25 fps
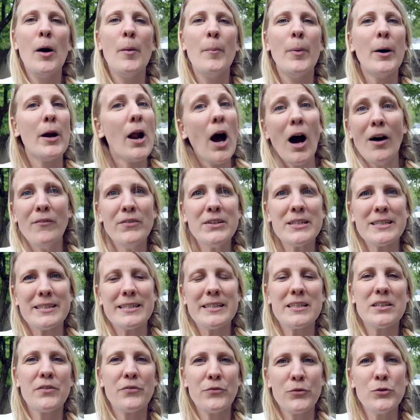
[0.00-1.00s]
But
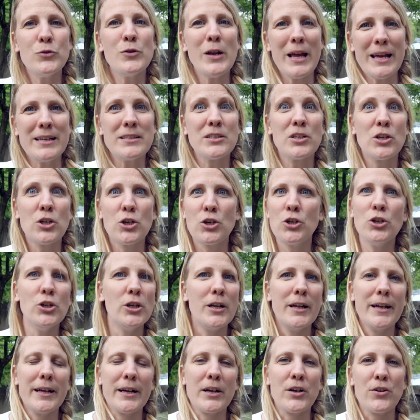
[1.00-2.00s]
obviously the food is
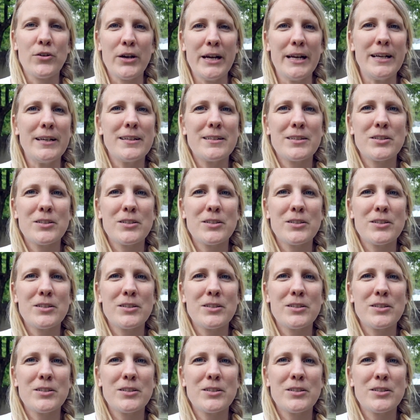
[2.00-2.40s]
good and great.